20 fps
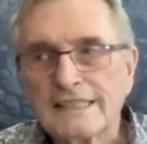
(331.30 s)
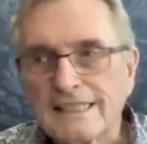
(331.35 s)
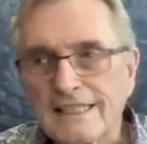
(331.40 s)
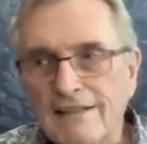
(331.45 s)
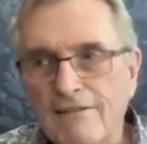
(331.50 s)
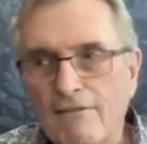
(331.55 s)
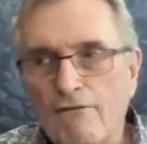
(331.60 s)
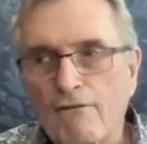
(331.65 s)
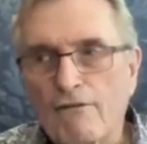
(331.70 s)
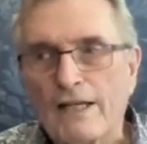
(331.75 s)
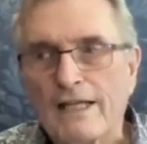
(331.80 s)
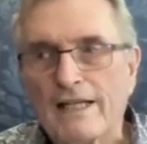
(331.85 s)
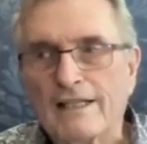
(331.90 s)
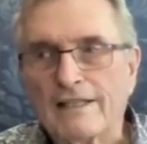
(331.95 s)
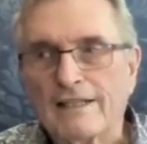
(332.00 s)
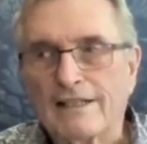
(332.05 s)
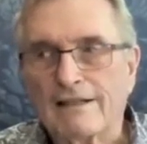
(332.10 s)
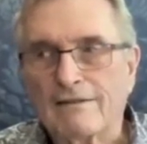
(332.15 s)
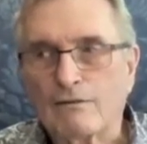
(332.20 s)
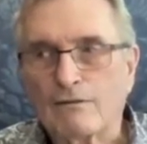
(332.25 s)

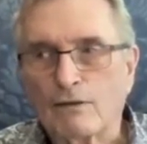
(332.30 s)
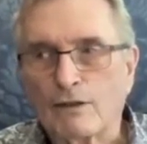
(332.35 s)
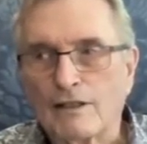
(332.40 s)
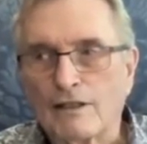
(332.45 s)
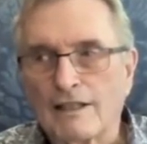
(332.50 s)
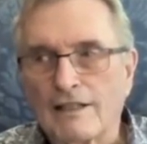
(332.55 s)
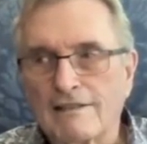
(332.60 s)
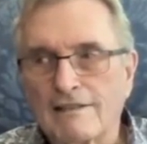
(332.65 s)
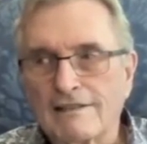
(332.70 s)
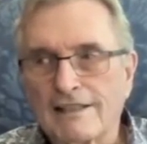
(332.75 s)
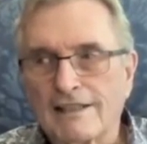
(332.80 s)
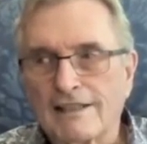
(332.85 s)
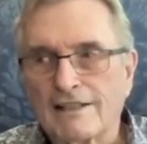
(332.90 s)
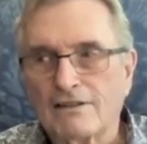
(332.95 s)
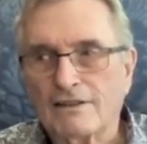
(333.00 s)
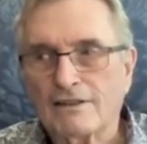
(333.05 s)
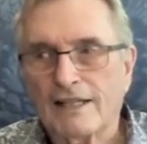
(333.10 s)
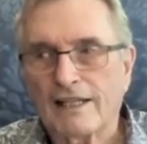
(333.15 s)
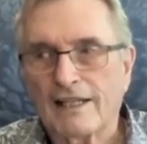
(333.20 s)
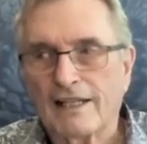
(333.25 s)
event of realizing,
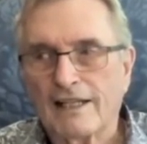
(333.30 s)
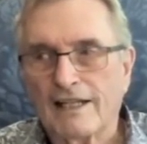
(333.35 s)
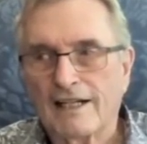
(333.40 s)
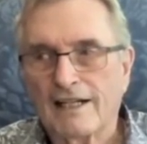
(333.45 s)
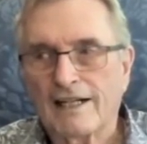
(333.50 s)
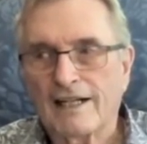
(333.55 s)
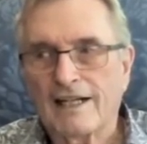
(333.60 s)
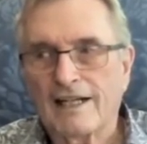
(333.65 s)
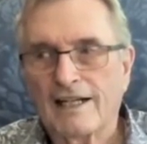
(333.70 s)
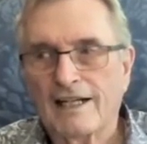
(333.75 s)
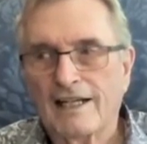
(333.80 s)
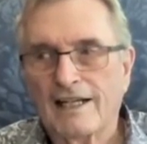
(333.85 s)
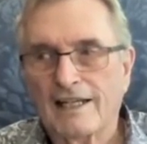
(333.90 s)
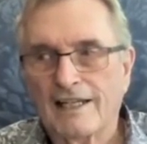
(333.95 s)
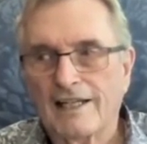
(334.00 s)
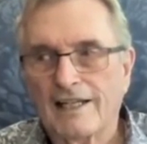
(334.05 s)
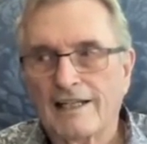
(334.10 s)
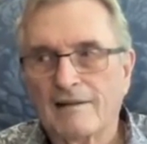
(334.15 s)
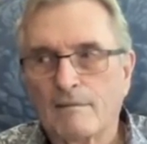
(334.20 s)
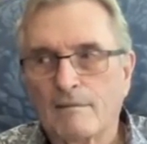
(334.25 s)
okay, I
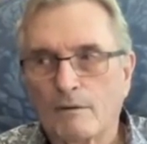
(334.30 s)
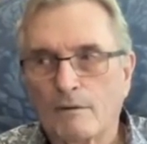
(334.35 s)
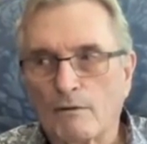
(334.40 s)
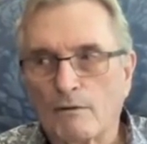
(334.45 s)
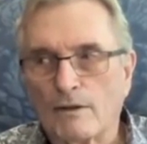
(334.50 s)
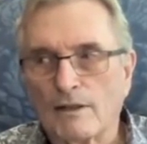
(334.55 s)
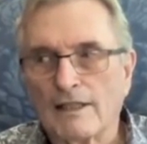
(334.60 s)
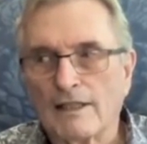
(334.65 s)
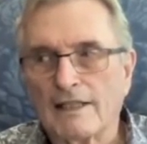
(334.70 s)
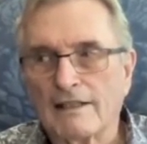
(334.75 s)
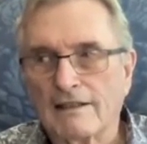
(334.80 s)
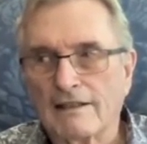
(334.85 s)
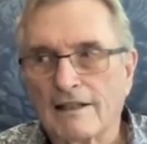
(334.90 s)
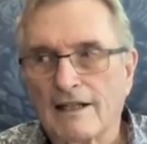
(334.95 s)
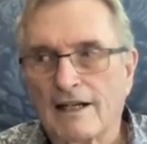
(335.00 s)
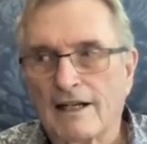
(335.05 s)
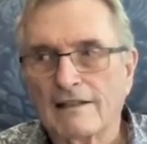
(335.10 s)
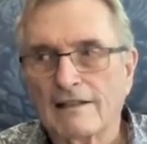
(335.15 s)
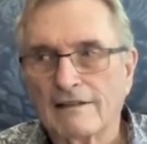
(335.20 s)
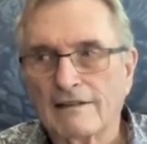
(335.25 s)
am really
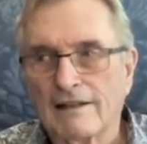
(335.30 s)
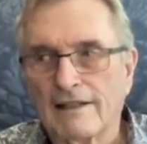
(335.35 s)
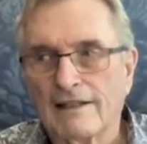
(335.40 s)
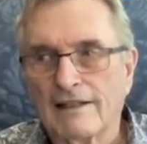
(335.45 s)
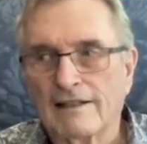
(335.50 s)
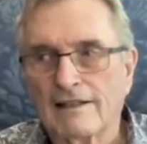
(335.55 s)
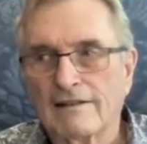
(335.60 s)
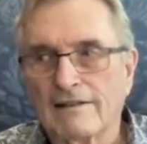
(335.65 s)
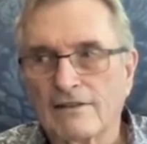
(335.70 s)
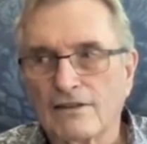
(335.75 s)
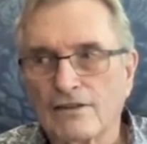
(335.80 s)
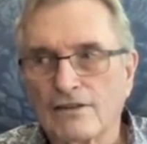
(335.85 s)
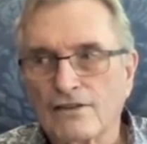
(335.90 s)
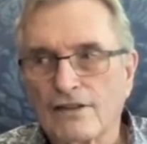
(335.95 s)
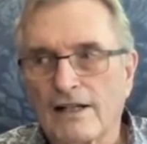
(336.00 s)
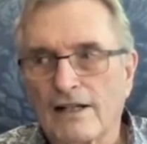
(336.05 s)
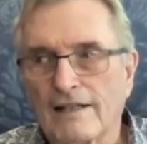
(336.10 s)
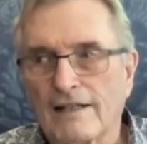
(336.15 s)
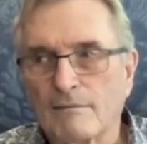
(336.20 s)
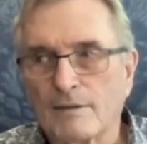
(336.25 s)
not like others.
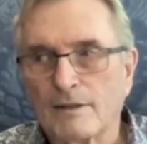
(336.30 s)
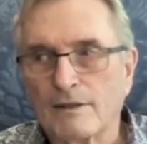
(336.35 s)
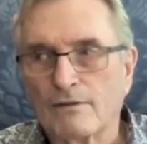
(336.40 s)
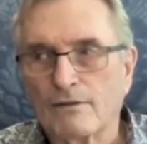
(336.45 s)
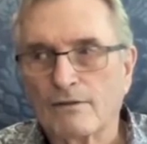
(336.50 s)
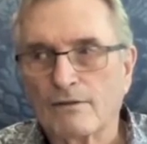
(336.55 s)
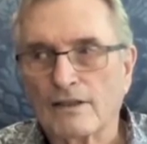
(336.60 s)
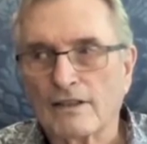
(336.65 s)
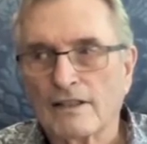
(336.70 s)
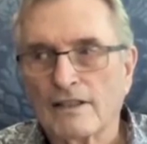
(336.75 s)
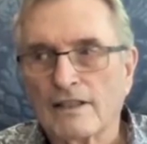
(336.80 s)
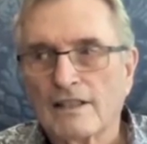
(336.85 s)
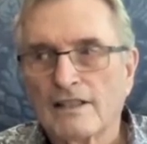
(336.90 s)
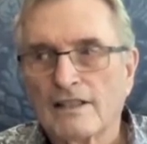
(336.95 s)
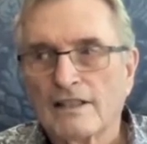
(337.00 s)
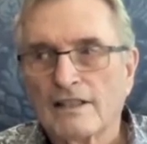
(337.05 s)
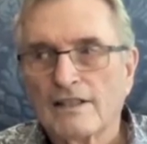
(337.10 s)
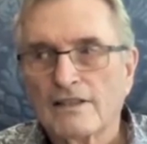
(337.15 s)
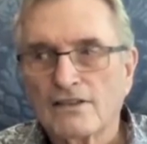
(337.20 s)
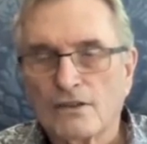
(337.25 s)
I am different.
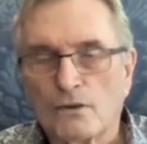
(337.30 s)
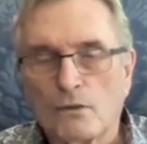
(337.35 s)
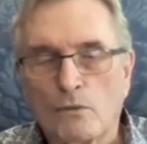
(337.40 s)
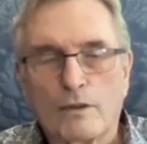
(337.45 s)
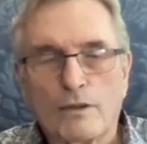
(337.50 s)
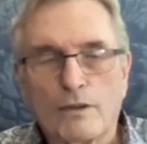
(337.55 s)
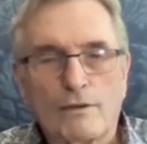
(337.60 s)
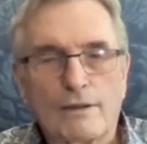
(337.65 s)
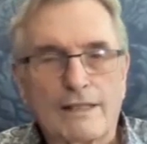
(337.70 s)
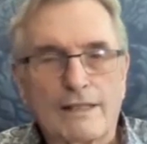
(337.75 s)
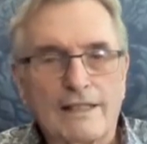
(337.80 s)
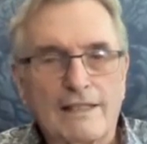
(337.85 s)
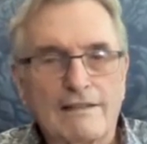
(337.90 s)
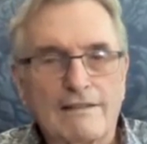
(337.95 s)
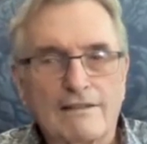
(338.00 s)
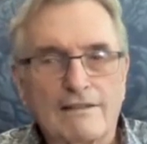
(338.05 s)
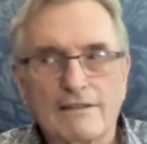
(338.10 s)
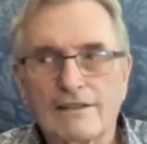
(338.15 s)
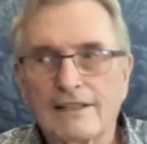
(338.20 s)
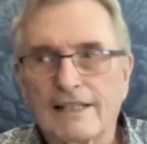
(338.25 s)
So what do I
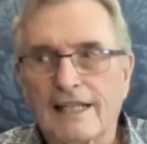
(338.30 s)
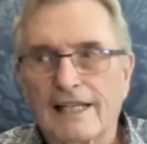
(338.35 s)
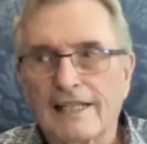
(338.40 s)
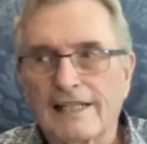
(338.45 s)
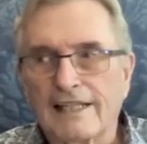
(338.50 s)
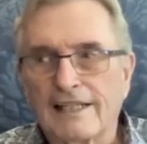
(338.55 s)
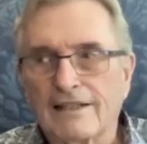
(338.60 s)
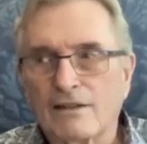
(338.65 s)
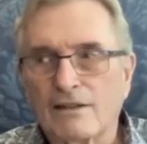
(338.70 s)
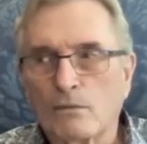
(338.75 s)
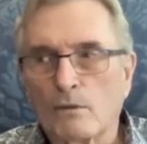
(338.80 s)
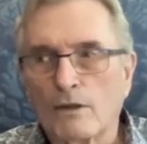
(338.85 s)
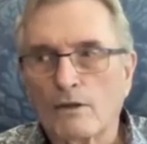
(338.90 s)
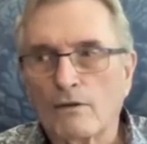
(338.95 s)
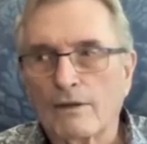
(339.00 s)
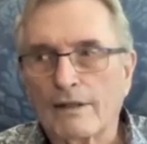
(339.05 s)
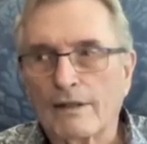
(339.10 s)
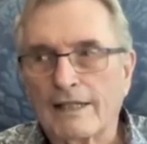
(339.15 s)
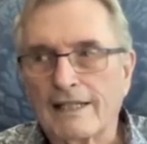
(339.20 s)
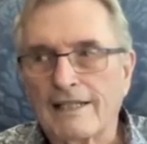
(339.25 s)
need to look at here, and what
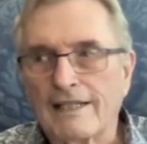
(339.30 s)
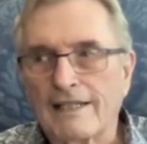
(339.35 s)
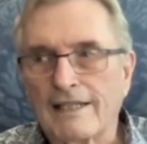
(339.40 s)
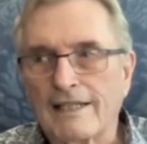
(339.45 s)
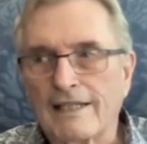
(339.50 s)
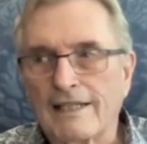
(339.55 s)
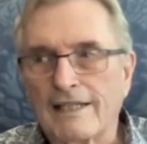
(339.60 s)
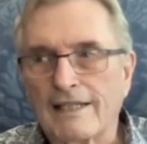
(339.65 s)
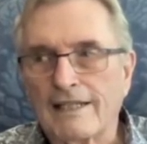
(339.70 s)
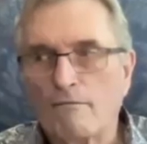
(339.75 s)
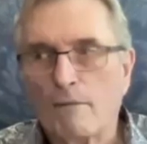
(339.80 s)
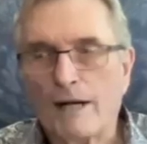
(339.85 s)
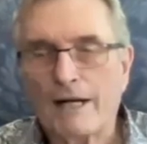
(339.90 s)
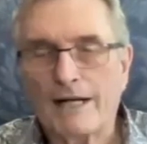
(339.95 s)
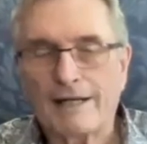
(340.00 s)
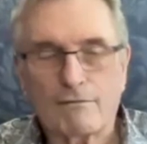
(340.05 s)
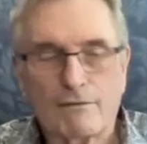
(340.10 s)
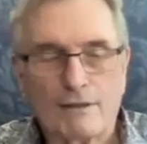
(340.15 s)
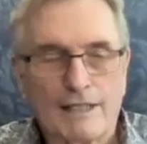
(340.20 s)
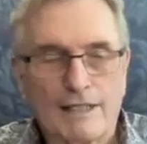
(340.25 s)
do I need to have
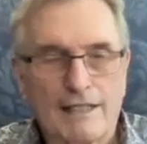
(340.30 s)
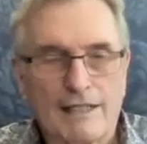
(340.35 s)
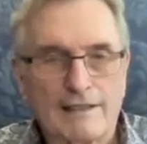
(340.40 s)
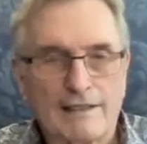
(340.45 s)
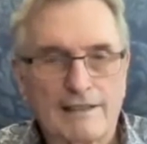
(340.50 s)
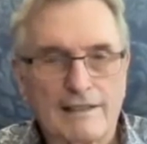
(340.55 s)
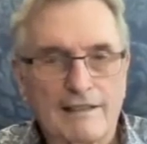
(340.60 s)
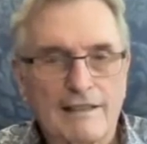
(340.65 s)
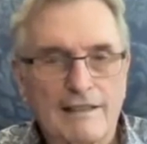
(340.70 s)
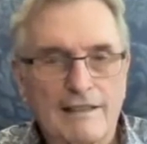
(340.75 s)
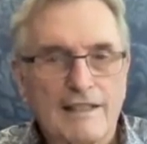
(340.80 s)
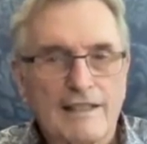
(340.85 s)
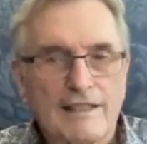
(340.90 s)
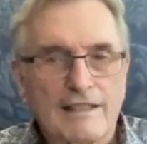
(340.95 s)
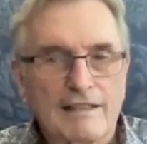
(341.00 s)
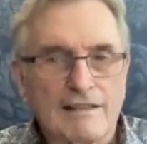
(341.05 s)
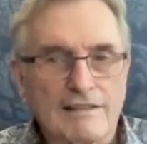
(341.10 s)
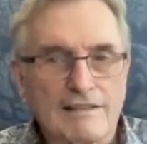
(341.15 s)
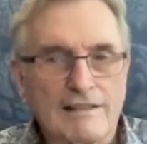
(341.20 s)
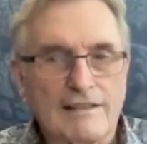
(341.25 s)
my reality?
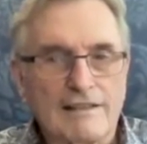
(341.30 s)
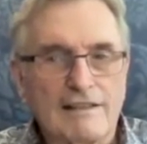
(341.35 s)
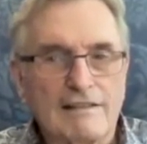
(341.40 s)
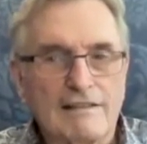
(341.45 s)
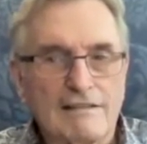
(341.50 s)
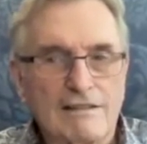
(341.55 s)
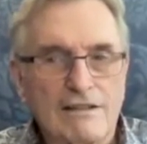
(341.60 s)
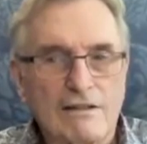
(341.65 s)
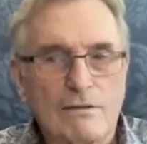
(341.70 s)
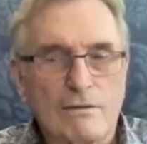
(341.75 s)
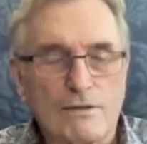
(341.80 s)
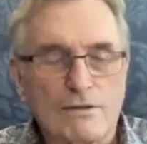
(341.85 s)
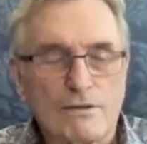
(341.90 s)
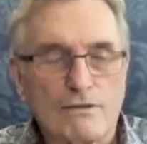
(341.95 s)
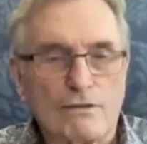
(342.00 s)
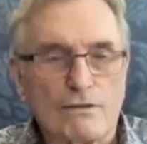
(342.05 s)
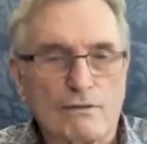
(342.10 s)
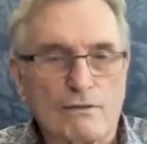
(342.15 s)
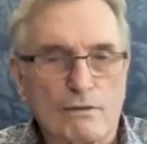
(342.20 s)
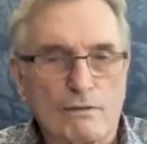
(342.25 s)
Because I need to know what's
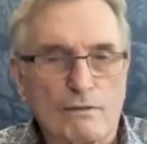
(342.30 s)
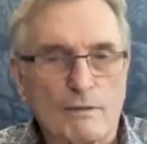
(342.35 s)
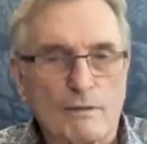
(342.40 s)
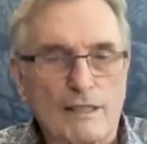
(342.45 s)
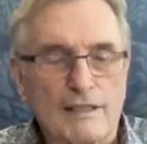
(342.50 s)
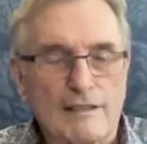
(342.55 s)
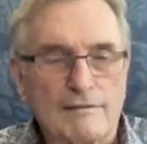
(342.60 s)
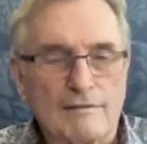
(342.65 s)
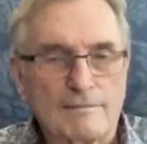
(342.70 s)
true for me.